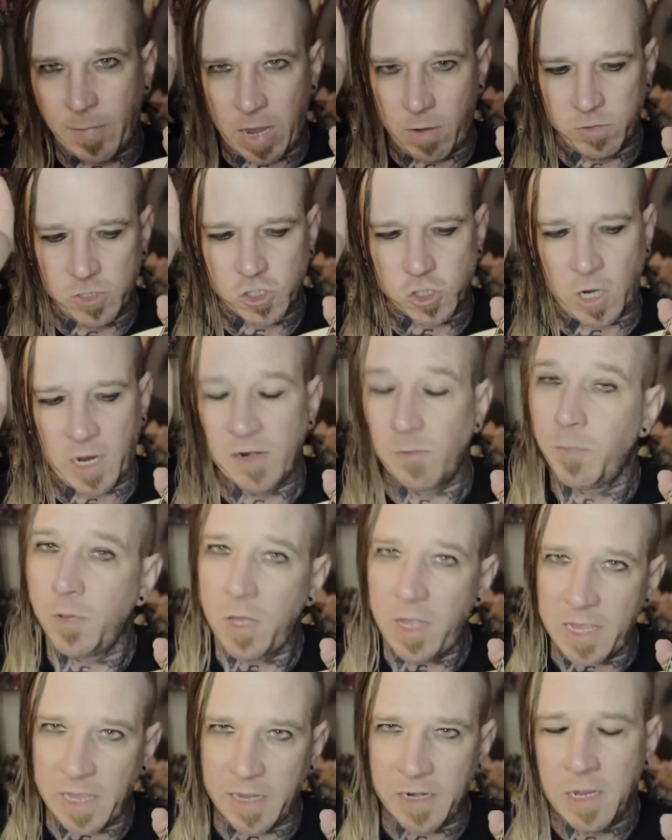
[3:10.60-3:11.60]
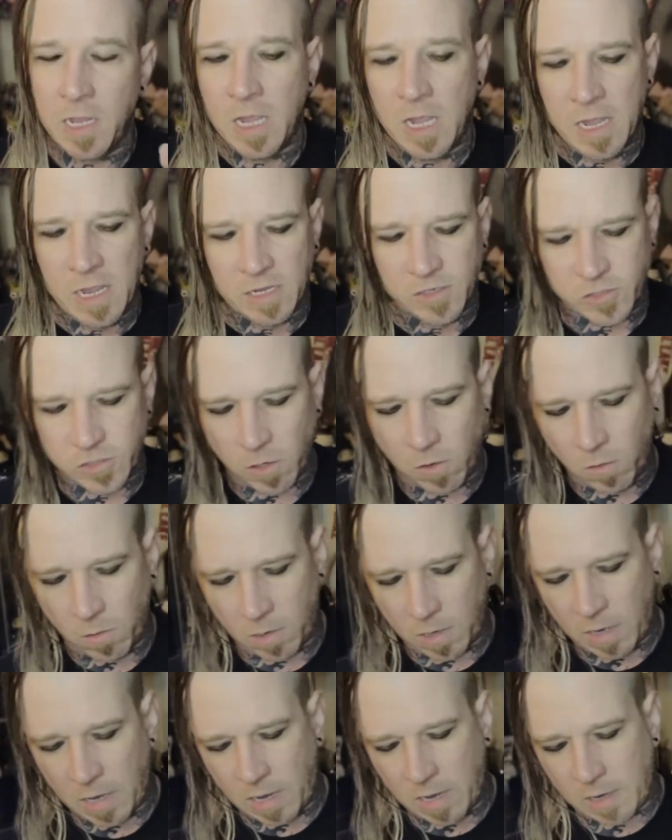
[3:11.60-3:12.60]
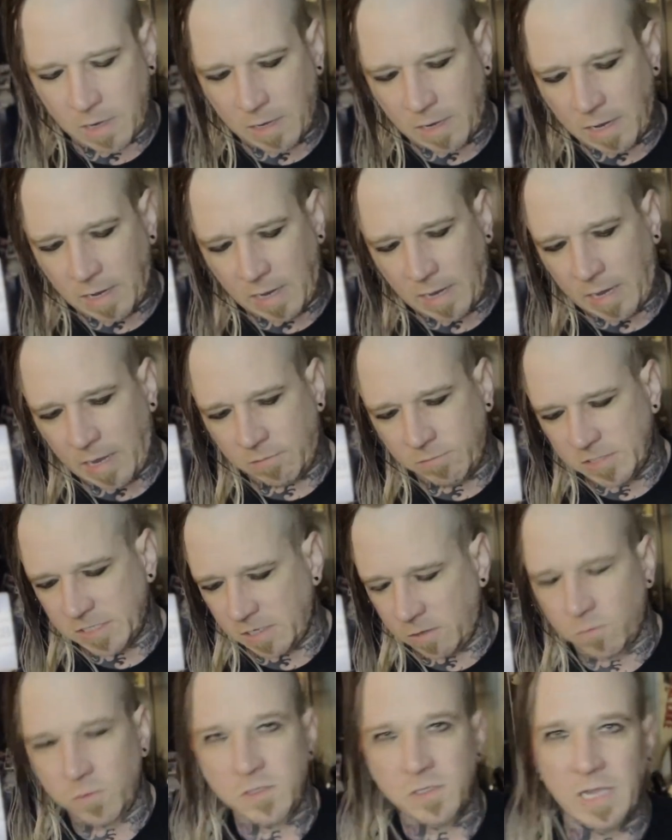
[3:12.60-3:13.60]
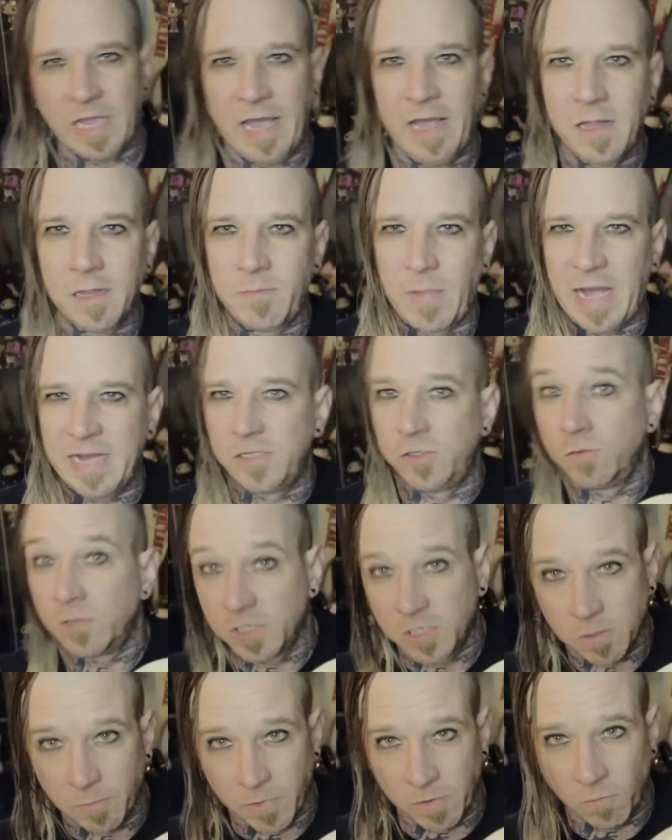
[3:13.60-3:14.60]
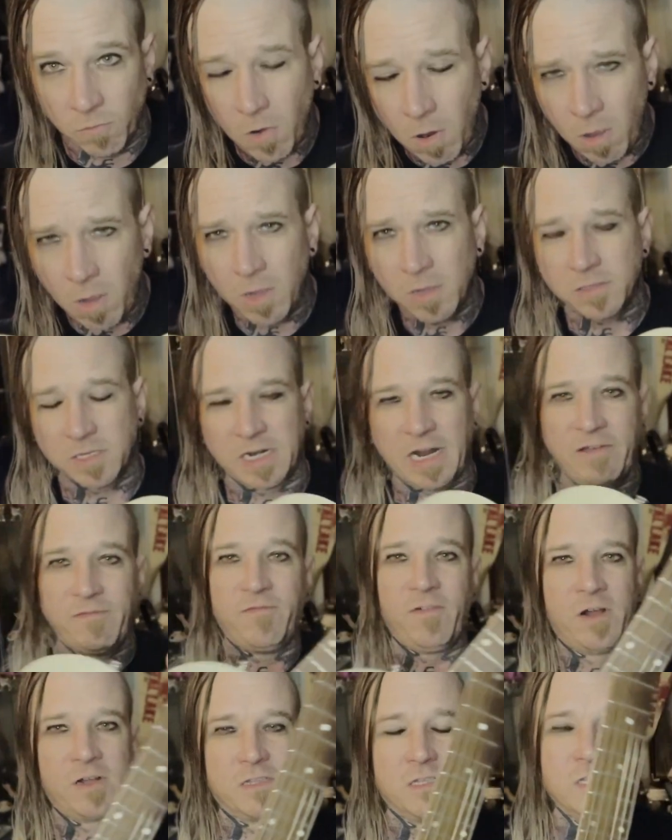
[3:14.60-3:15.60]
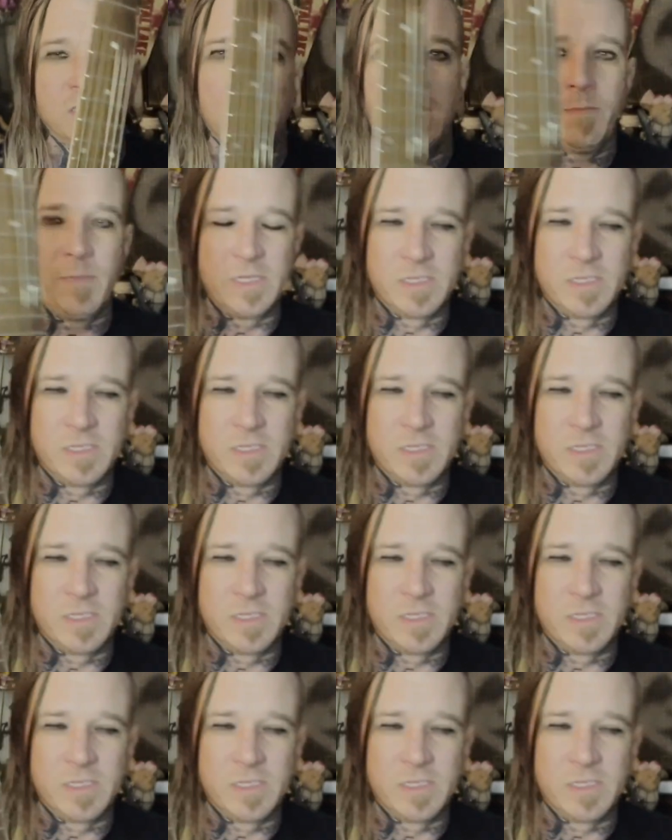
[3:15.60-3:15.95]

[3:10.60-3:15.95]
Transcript: I would try to play it. So I was like, what the hell? Am I doing something wrong? Did I fuck this up?